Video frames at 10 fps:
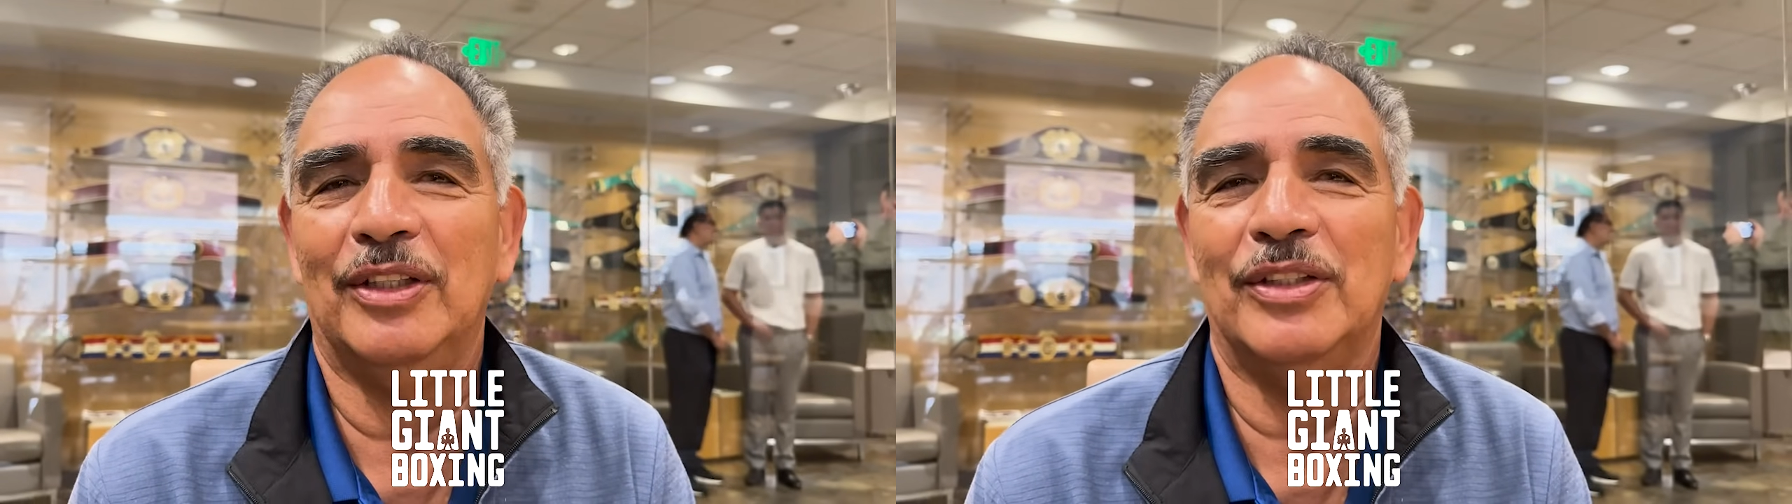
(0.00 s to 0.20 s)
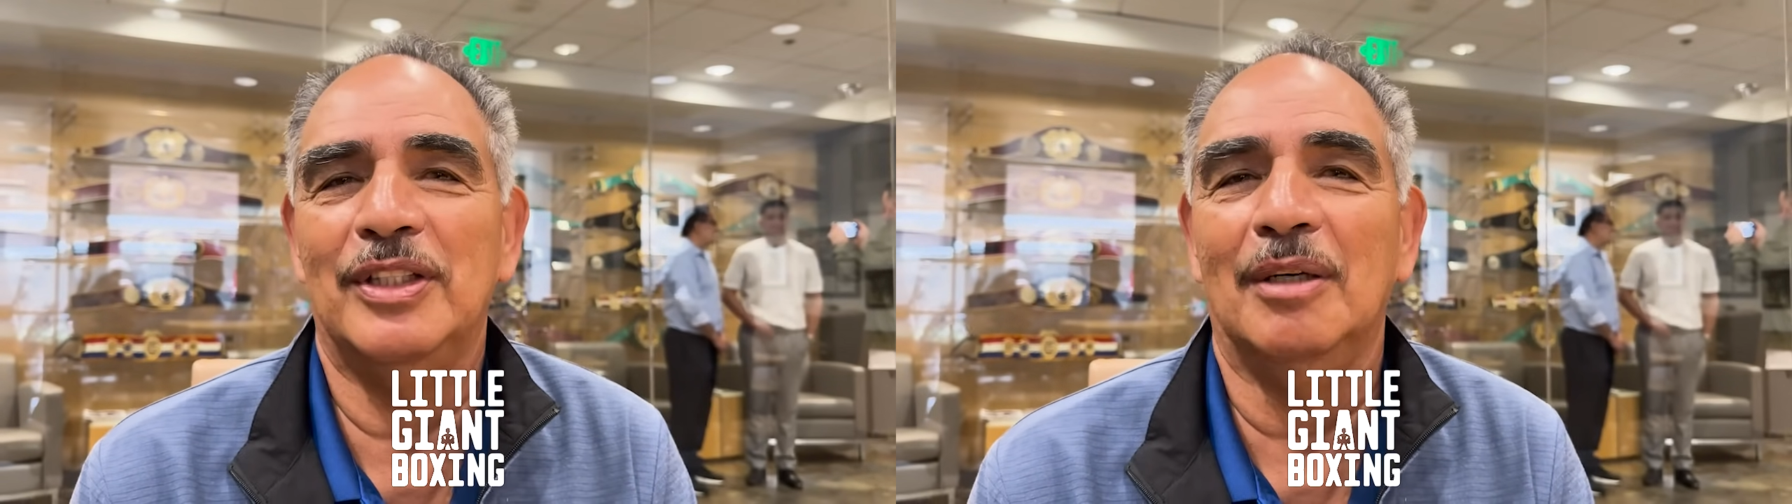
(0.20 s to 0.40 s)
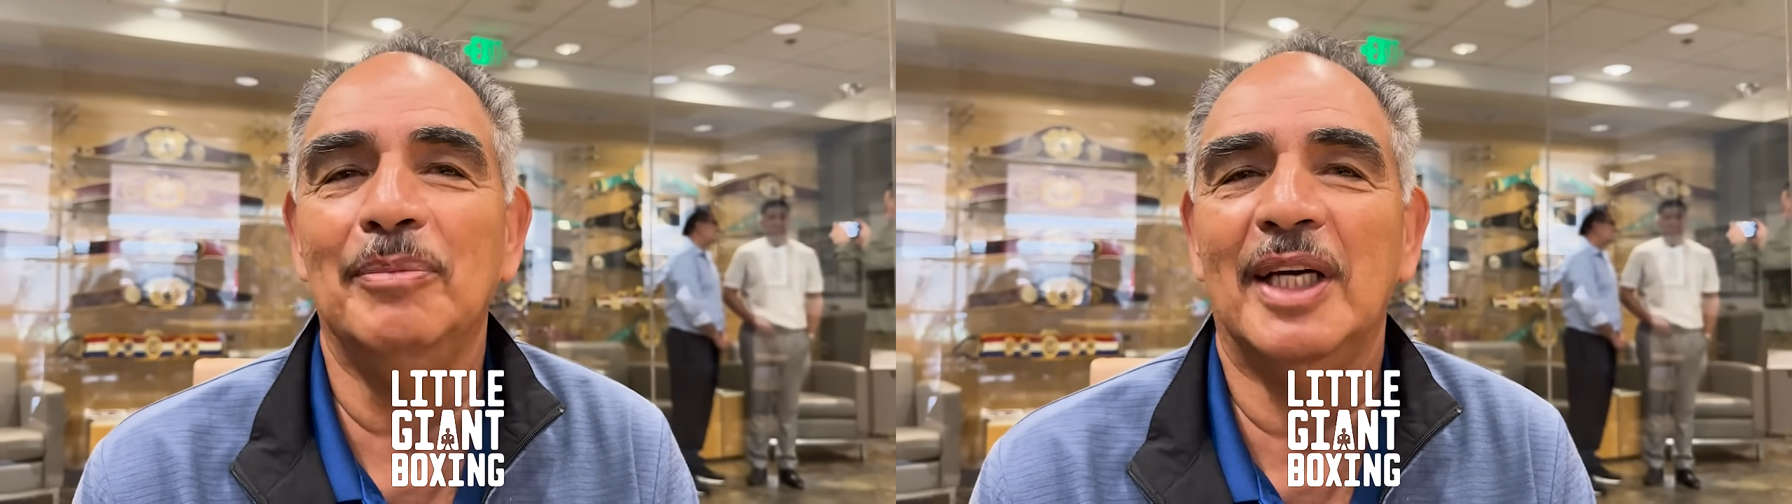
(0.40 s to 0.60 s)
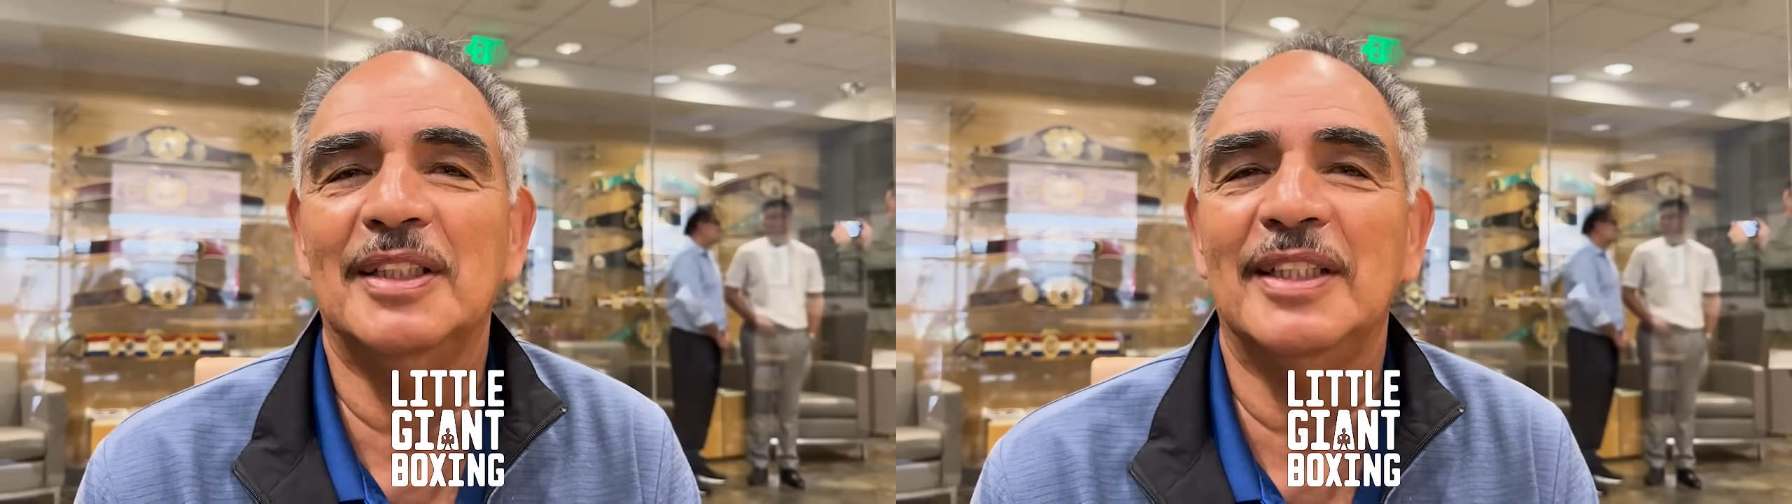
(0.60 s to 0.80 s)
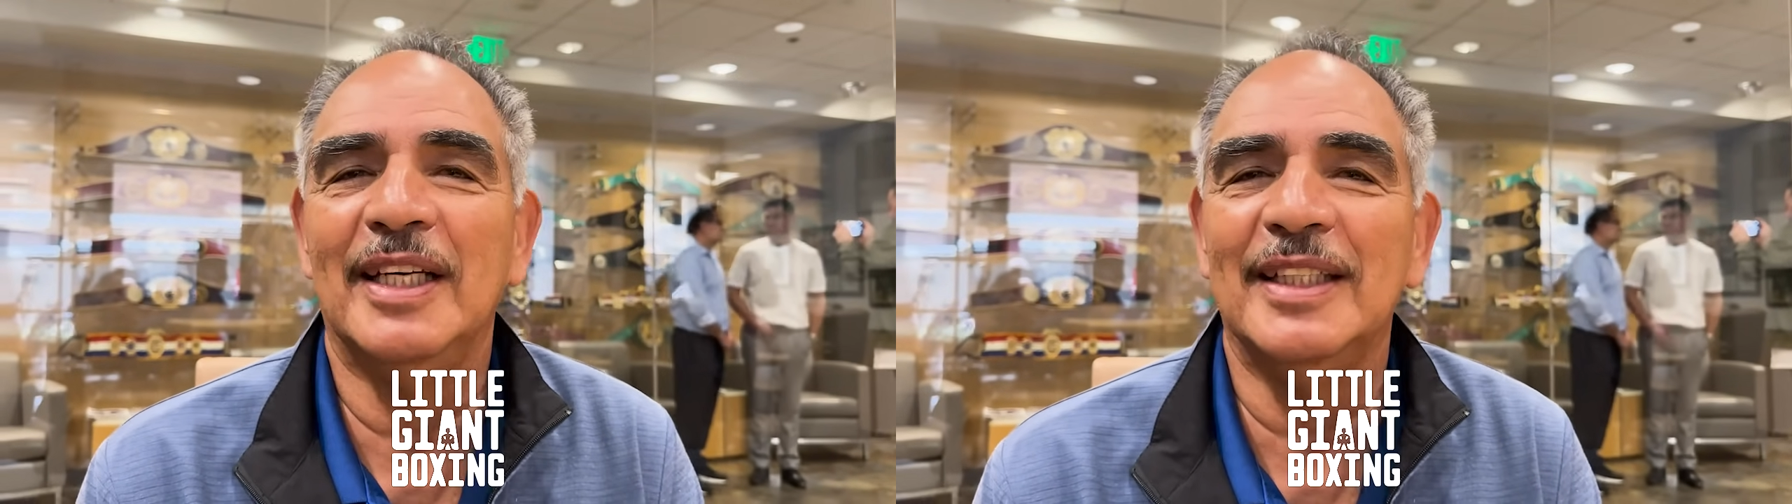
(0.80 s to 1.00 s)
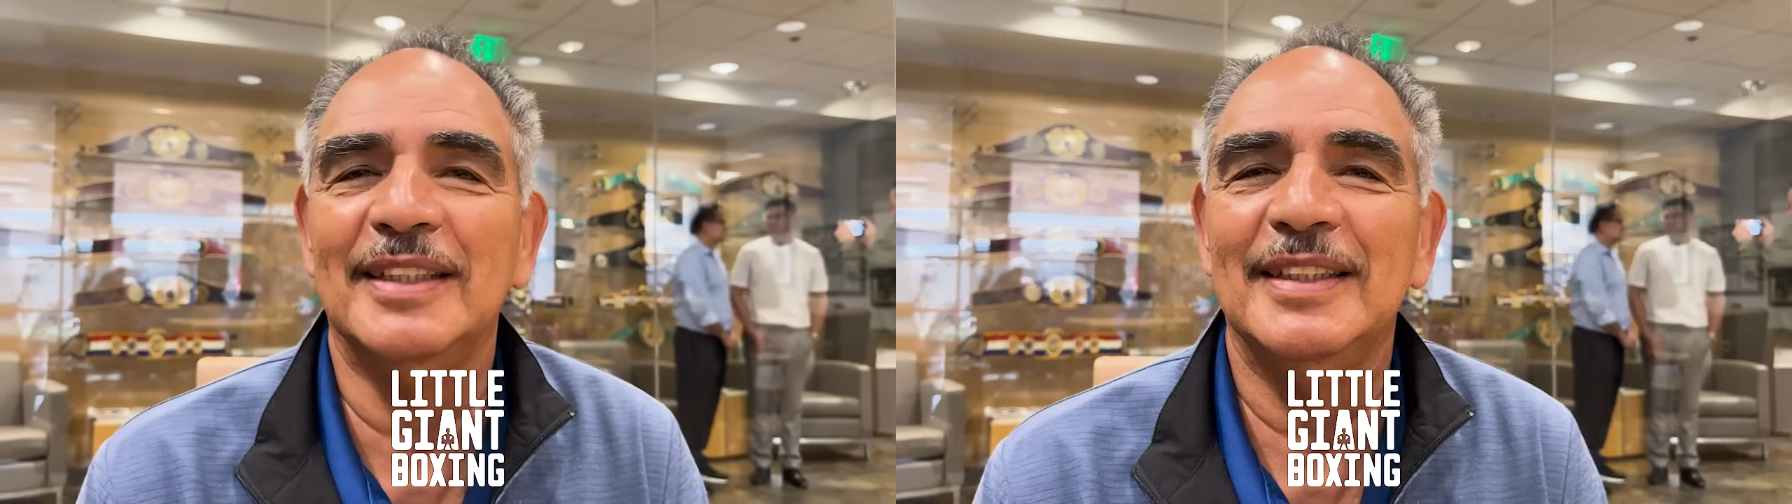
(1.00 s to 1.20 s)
it's dumb not to take it.